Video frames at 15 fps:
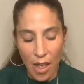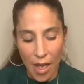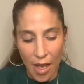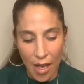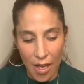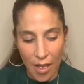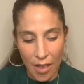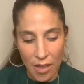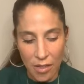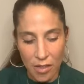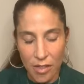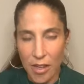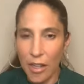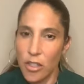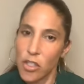And
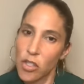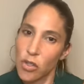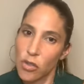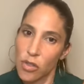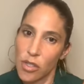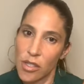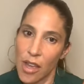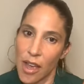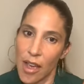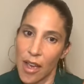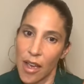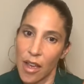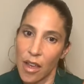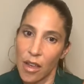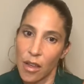next
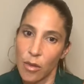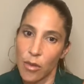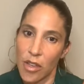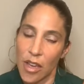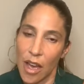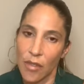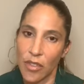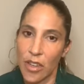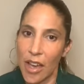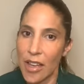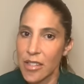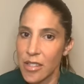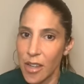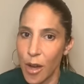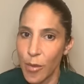Tuesday, we have a
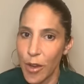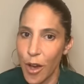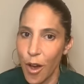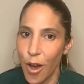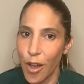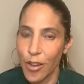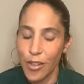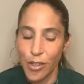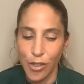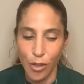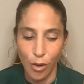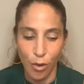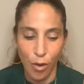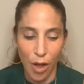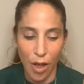guest coming on,
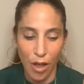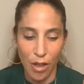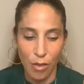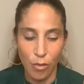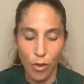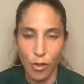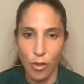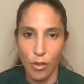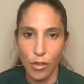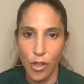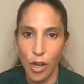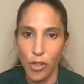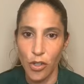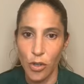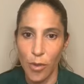so I will
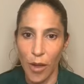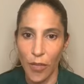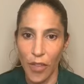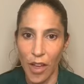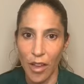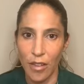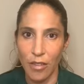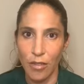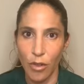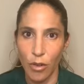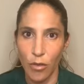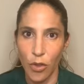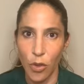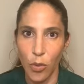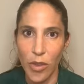talk to you about that
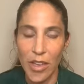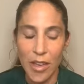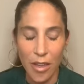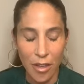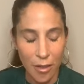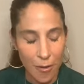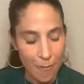over the week.